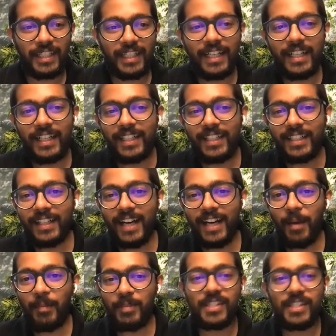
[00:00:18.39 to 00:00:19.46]

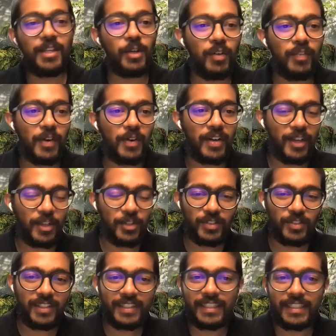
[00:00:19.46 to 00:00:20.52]
I'm the CEO co-founder at
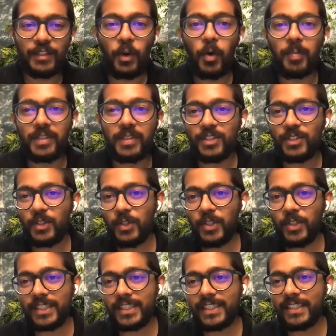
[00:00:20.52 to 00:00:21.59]
Hasura, an open
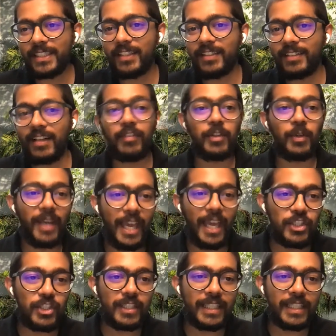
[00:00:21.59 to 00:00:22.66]
source GraphQL
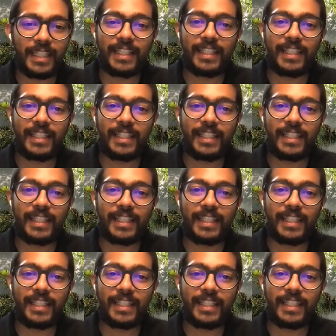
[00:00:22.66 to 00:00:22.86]
engine